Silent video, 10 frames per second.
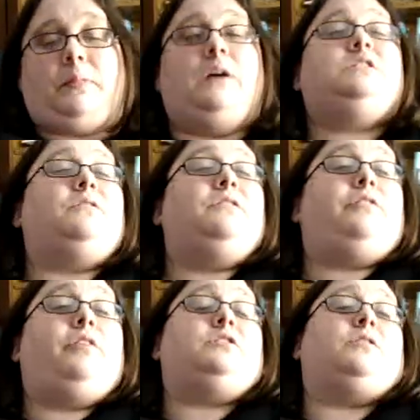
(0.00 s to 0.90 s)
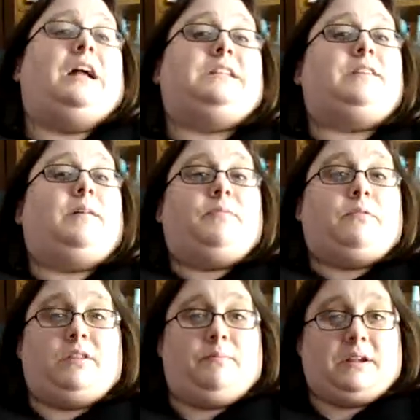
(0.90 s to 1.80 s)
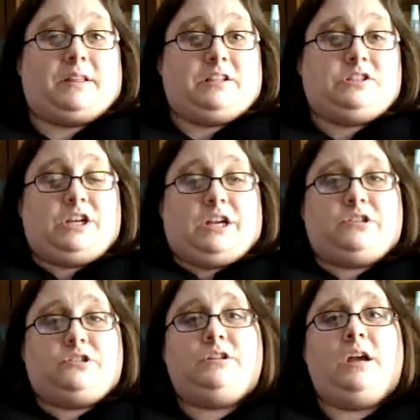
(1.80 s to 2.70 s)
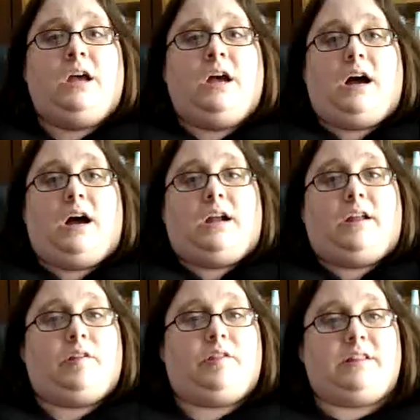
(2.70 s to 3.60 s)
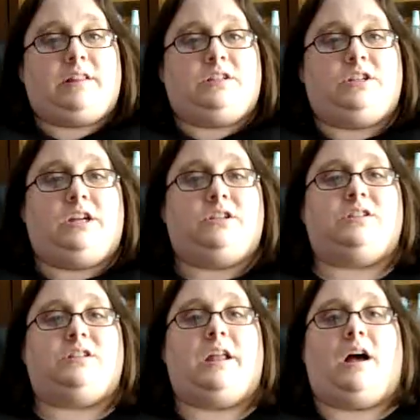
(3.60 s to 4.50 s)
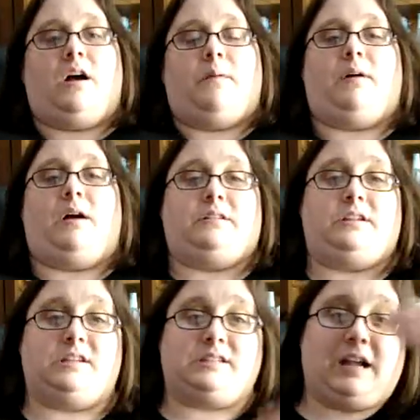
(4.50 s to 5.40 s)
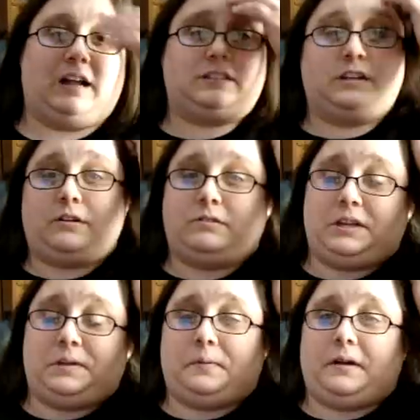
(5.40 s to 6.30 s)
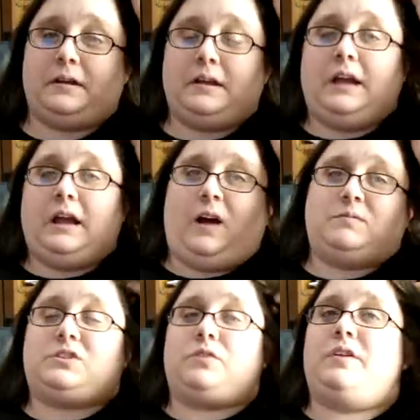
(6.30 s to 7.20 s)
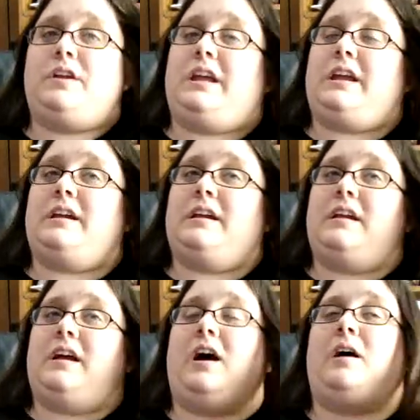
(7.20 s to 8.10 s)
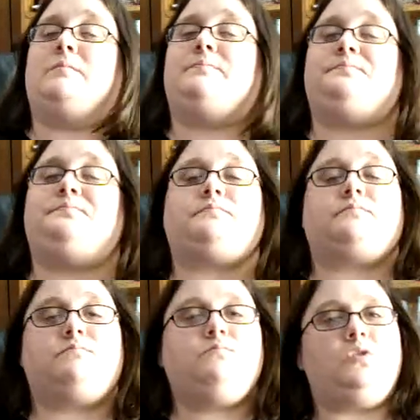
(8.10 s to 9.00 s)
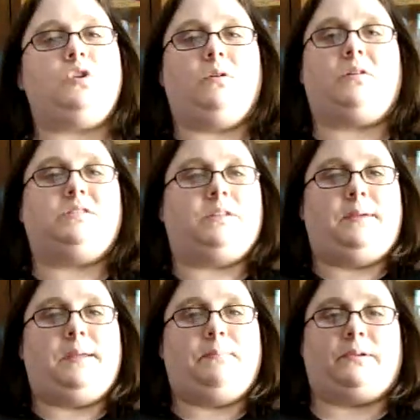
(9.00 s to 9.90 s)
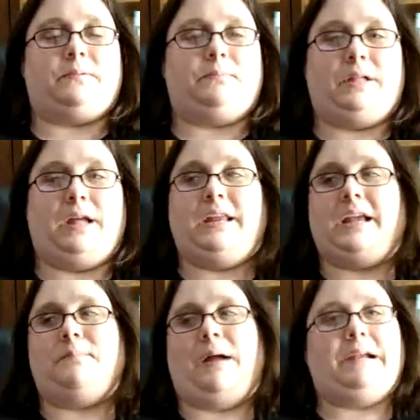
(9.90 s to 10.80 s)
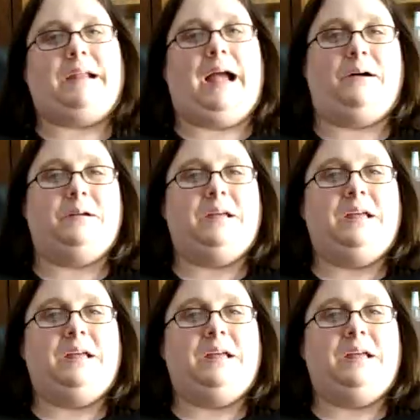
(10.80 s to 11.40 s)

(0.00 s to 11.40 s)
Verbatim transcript: so th so that's something really big that's changed. Uh, another thing that's changed is that um, our, the discounts did go deeper. I'm still reading um, articles that people are complaining about how